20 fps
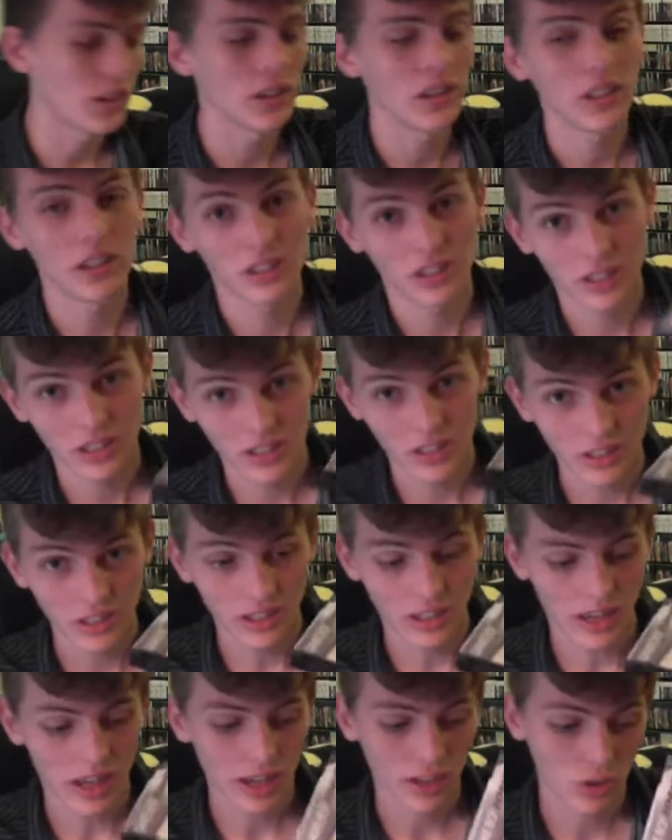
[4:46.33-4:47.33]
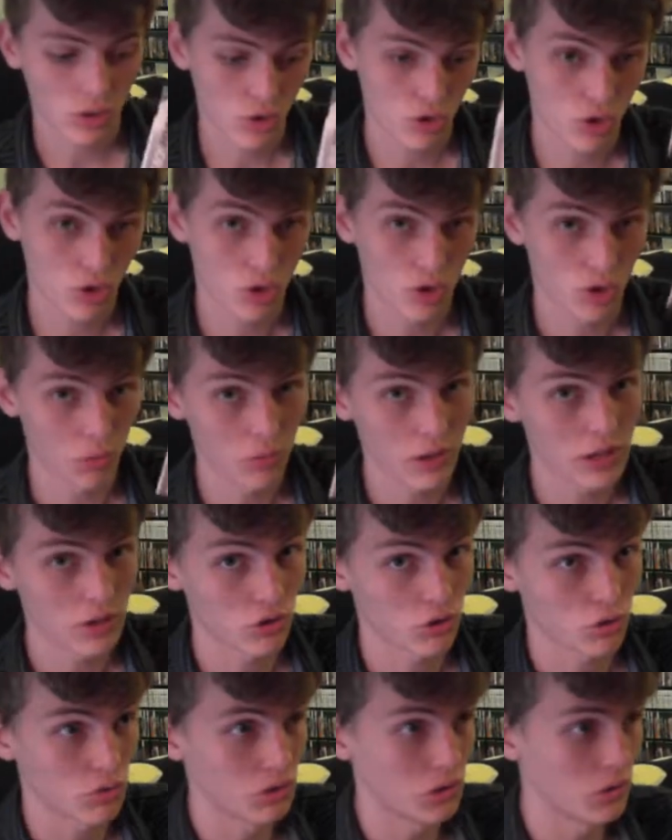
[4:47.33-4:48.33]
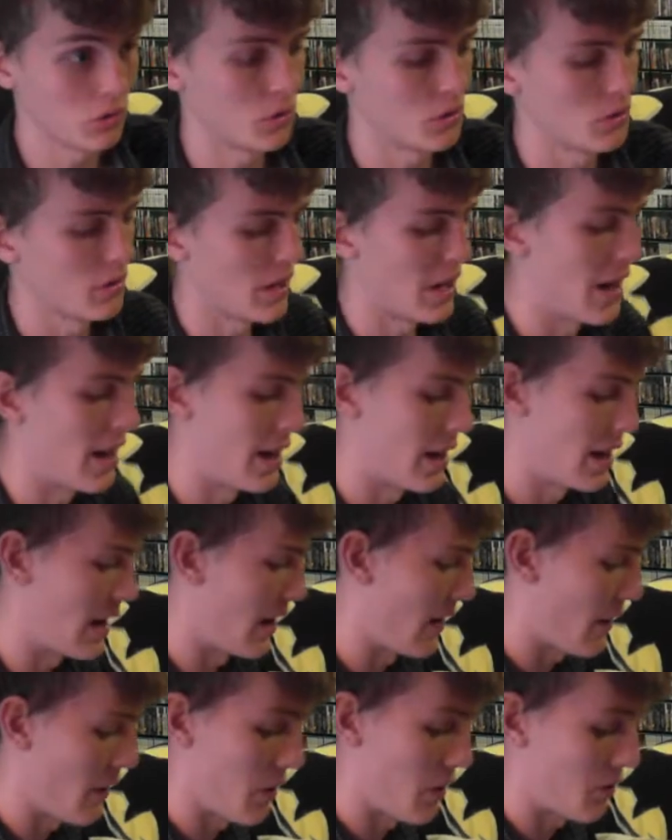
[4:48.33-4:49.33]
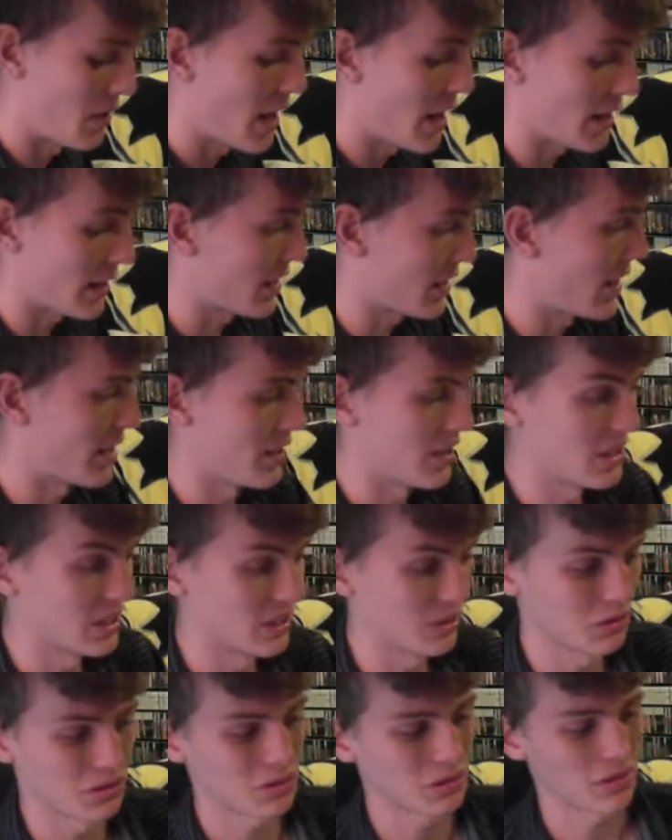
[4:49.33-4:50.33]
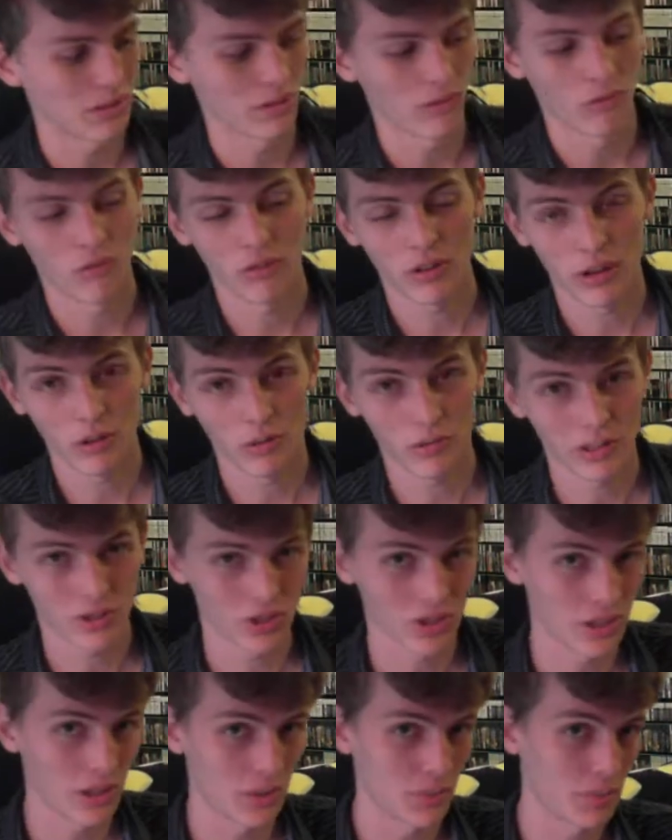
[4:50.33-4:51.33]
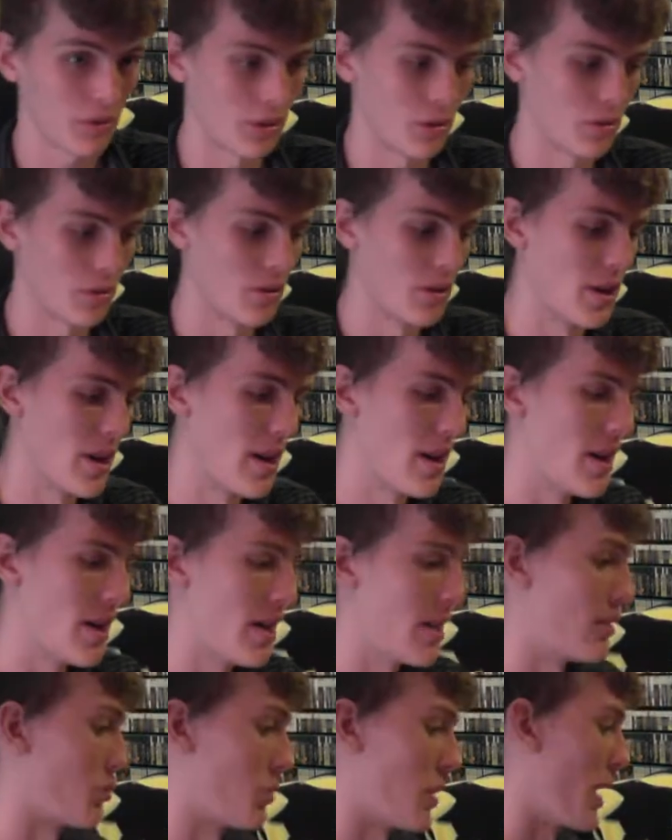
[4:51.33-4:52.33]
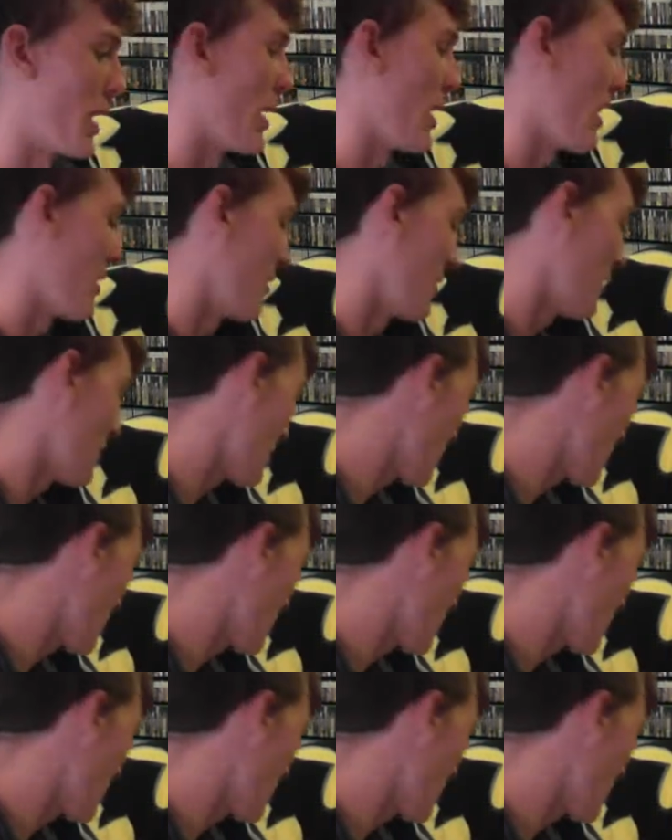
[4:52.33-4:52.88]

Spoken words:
E.T. the Extraterrestrial. I have not gotten this. It was very cheap, so that's why I have it.